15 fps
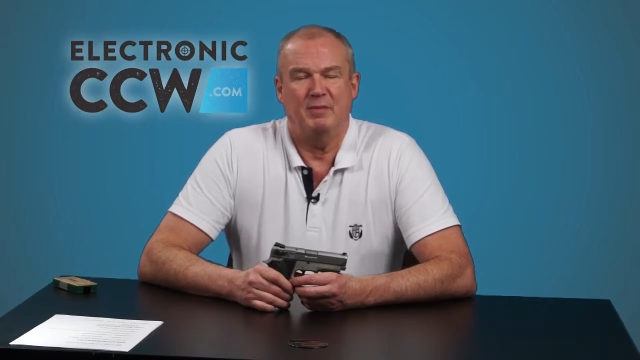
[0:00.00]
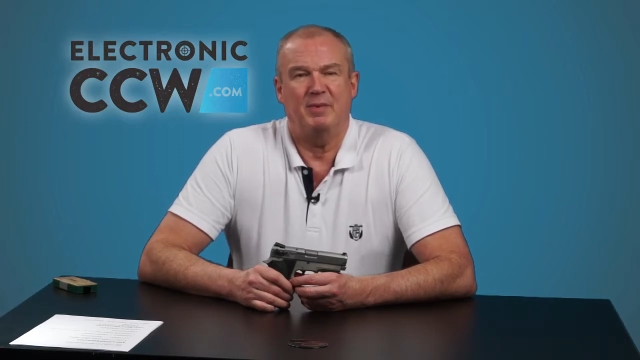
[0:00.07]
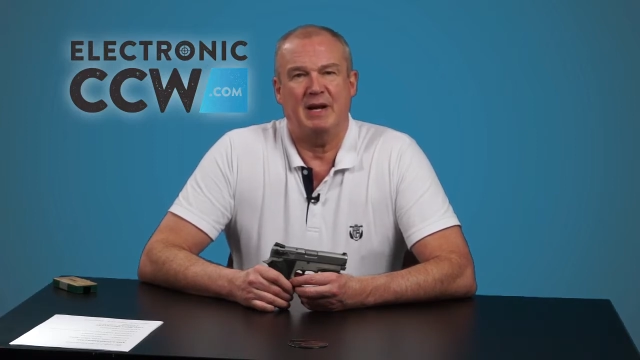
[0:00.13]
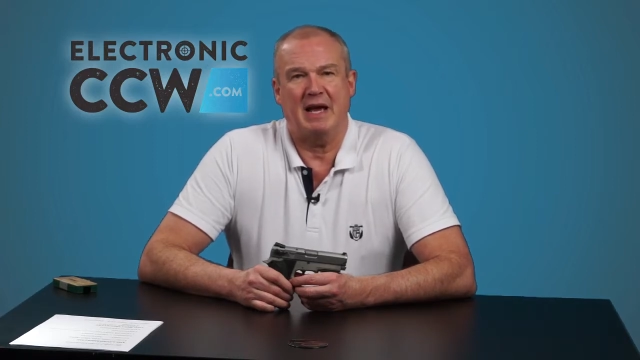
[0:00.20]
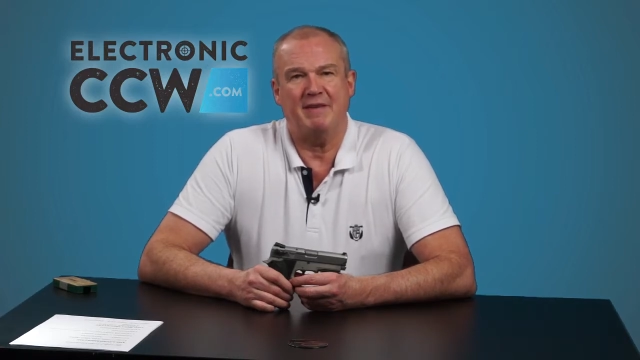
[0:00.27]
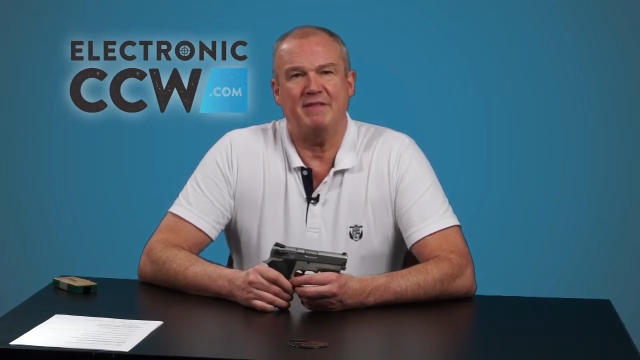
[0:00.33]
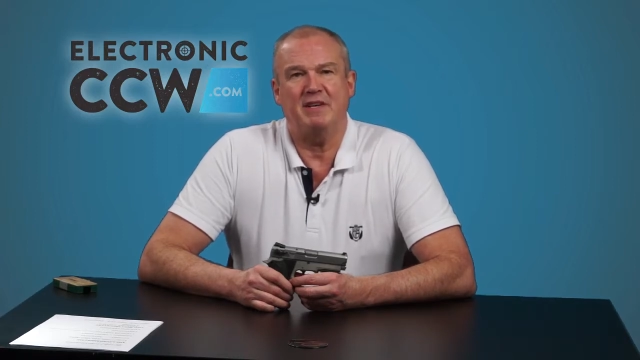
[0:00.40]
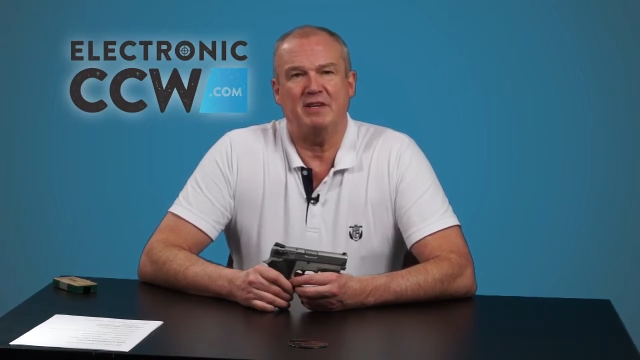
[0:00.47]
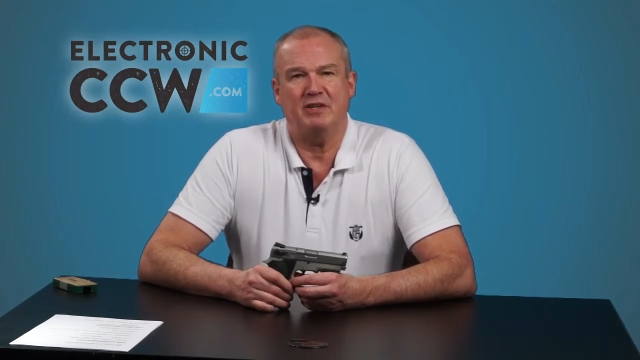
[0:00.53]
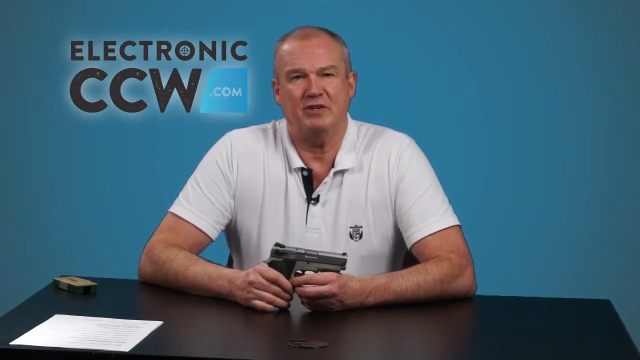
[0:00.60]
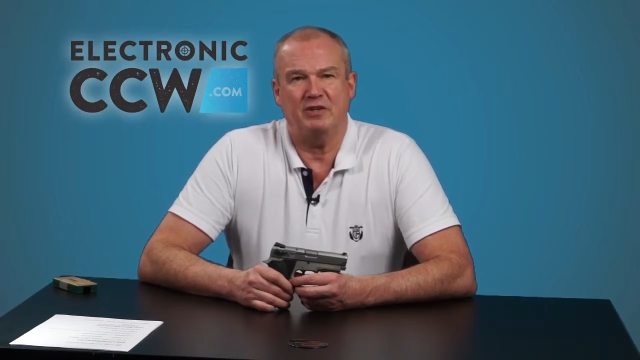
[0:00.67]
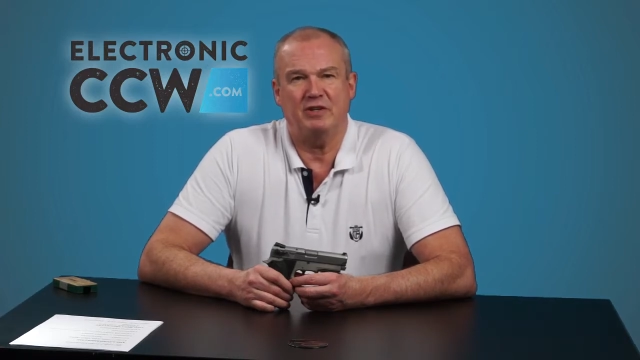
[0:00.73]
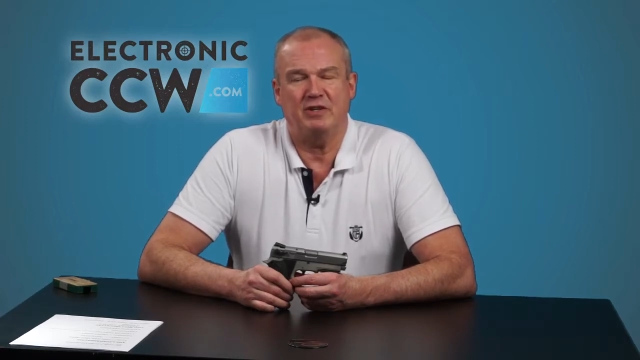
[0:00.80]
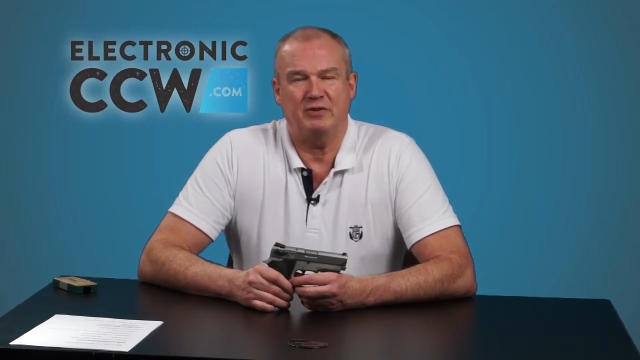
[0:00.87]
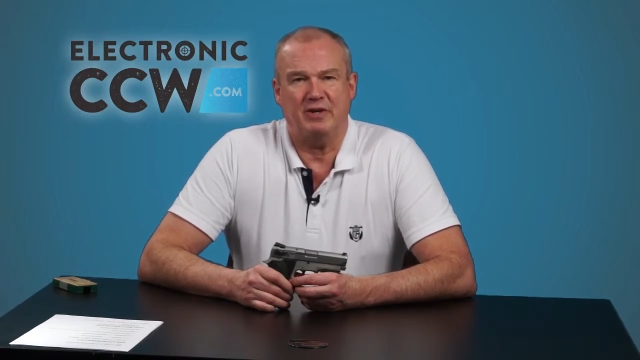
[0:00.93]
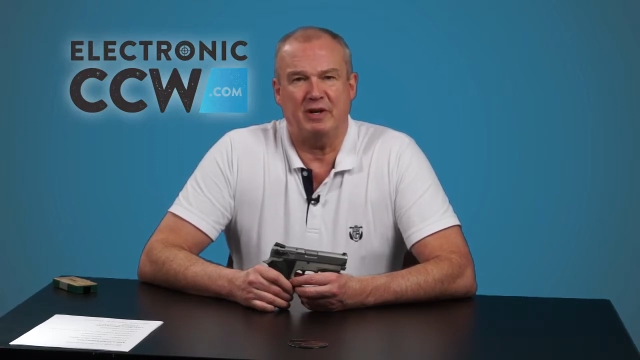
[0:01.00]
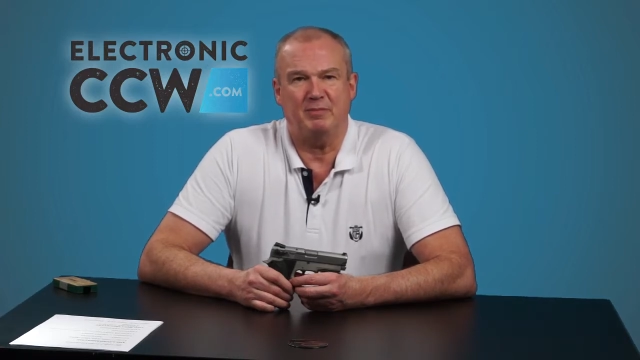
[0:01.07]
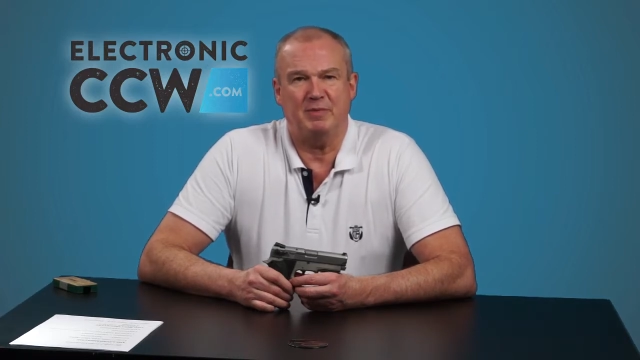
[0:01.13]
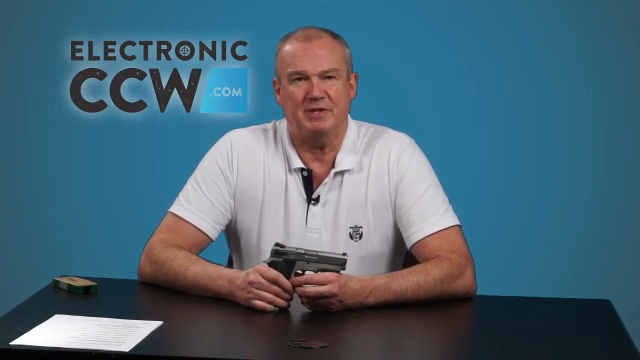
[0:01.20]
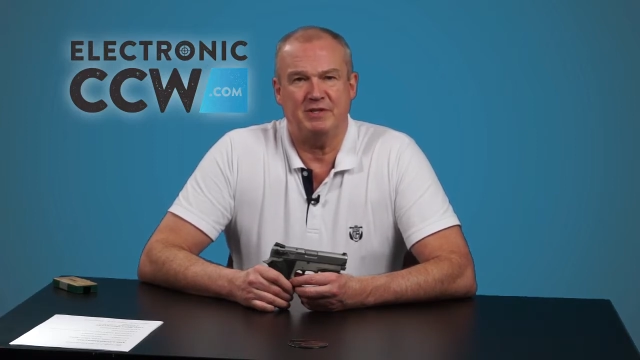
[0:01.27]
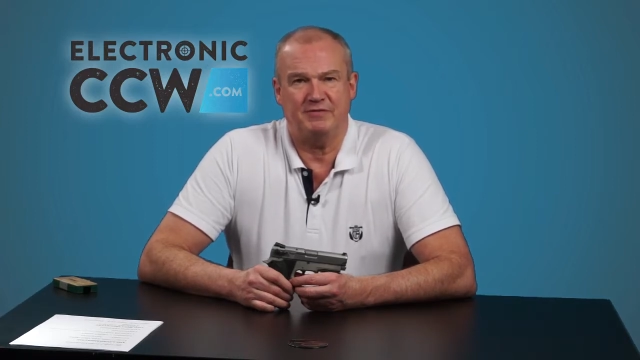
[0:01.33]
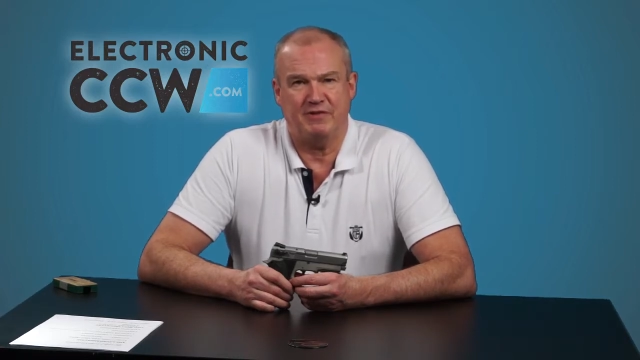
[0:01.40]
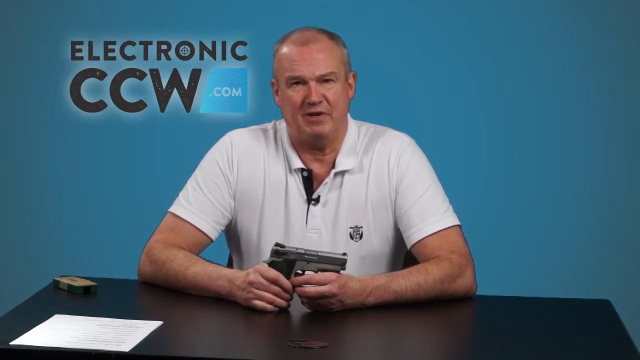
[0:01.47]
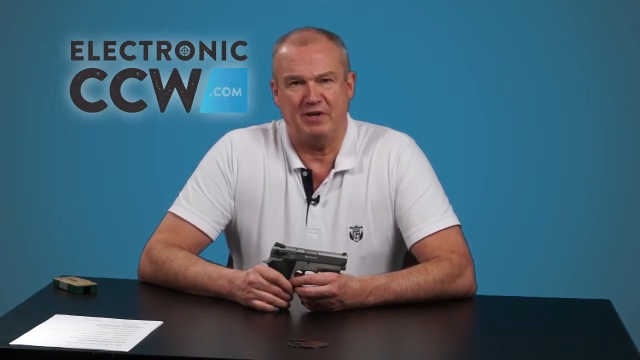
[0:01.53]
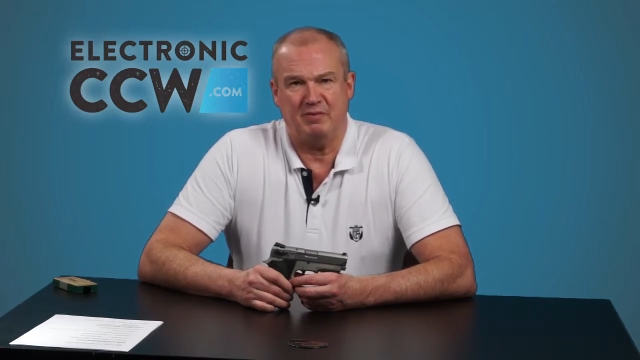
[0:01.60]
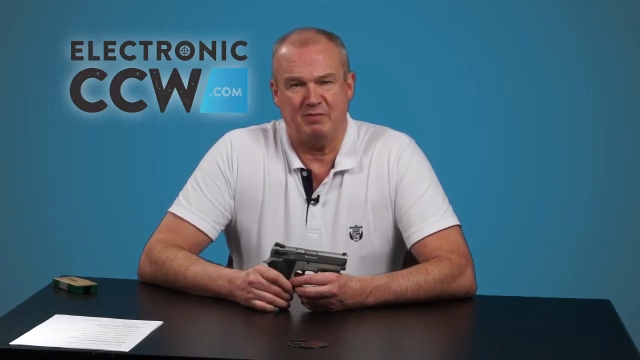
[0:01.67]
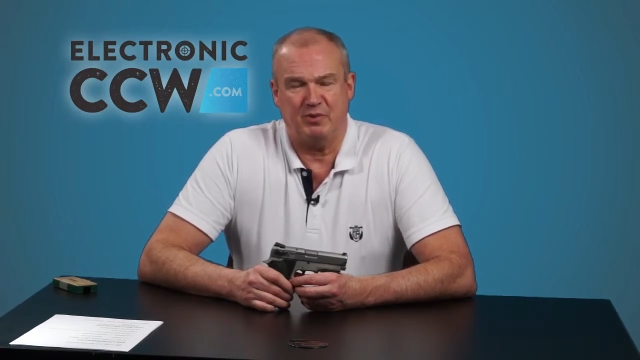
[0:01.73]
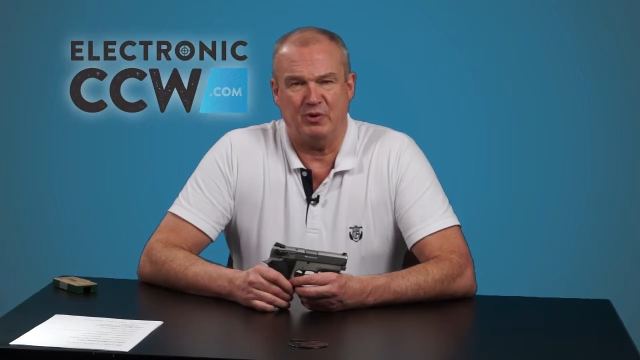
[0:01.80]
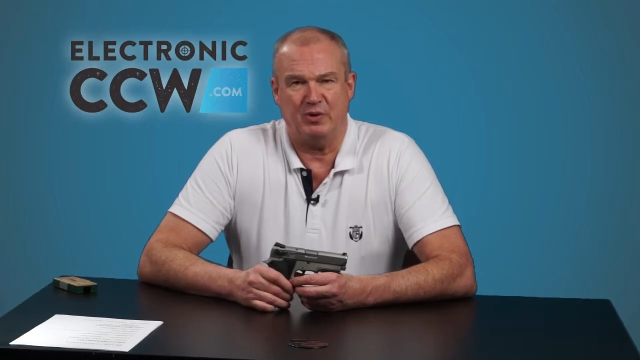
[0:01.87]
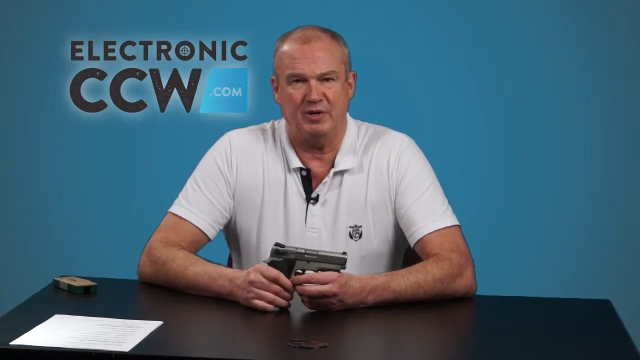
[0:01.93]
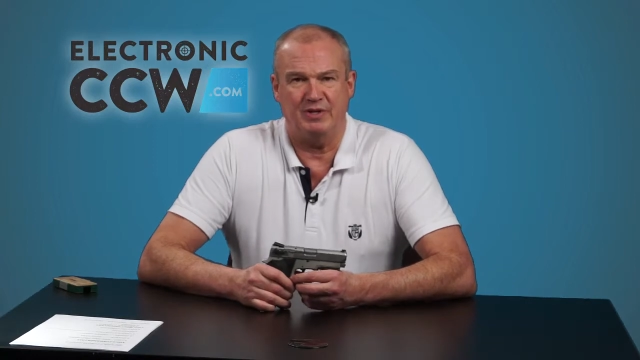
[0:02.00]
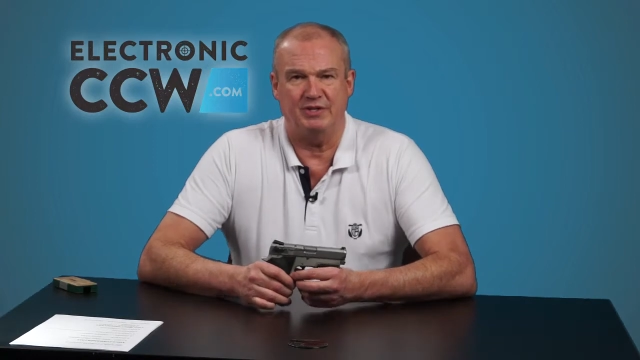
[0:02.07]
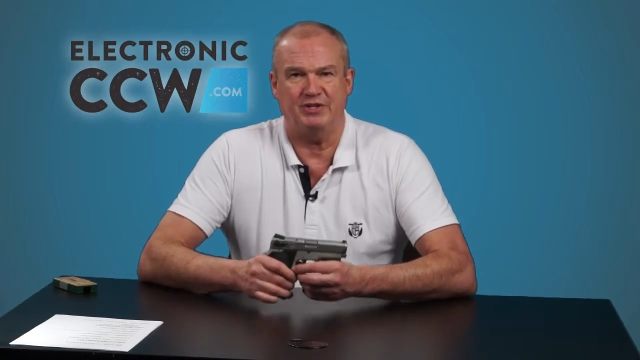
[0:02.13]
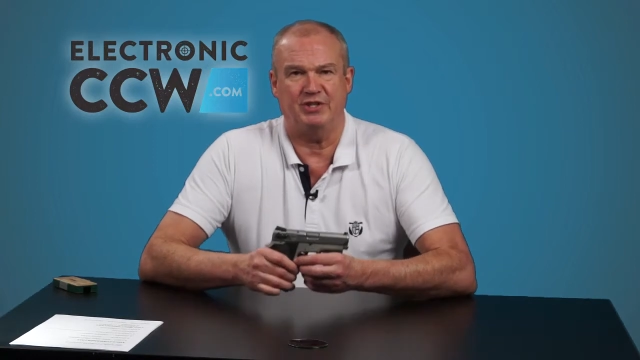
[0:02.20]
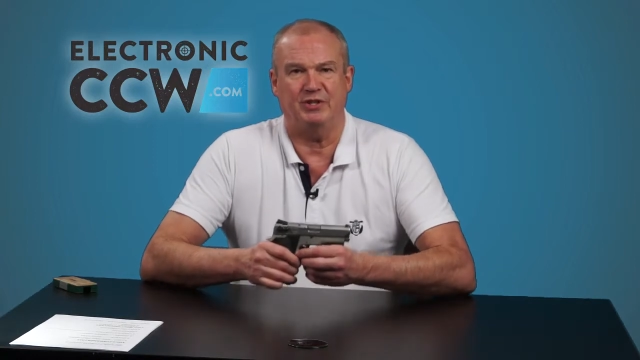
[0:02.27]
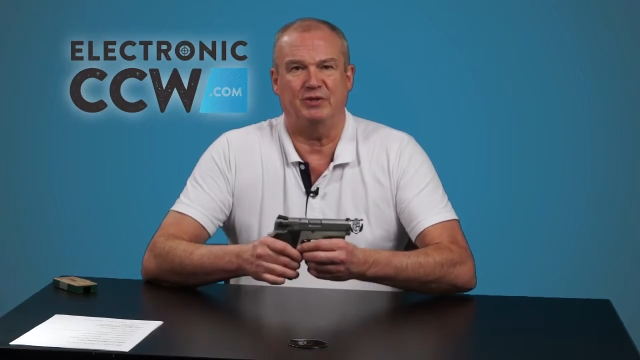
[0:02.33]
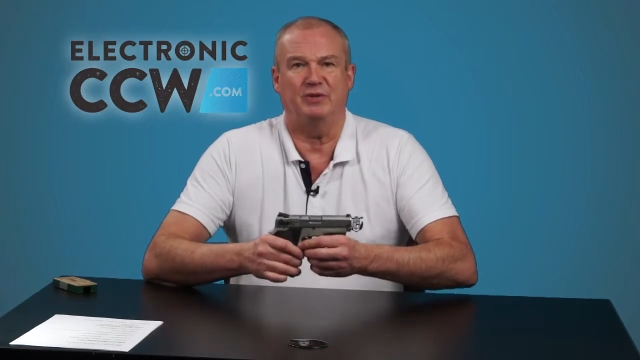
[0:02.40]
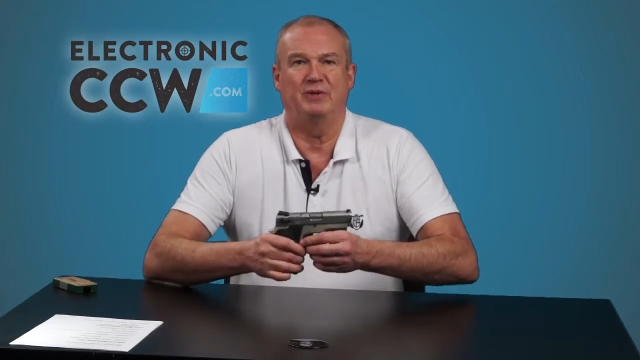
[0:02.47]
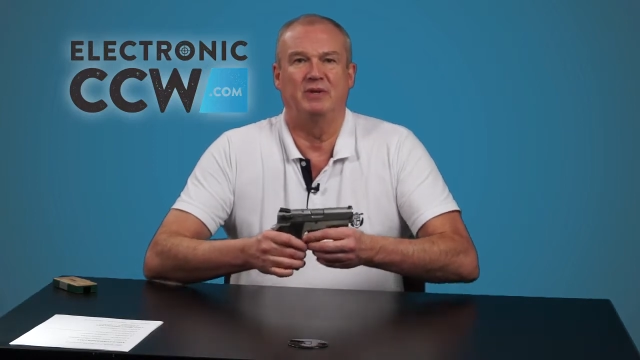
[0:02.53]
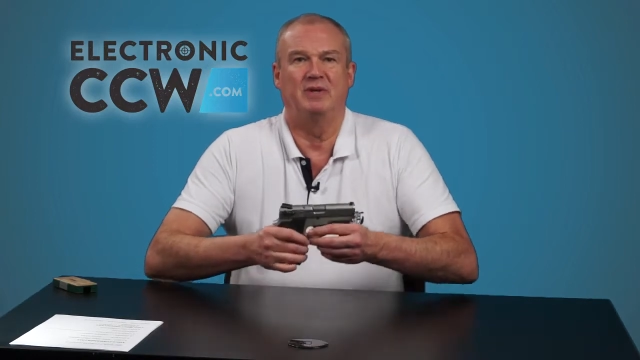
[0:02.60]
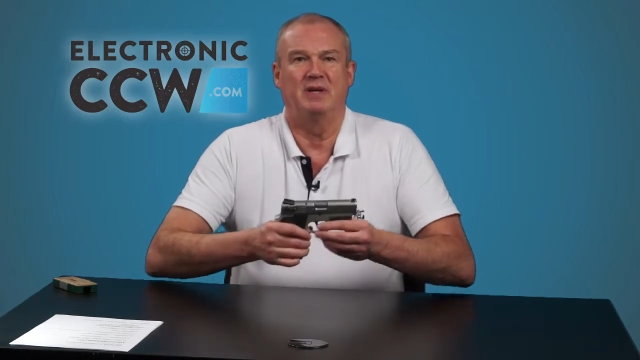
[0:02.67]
But having a good grip is very important too.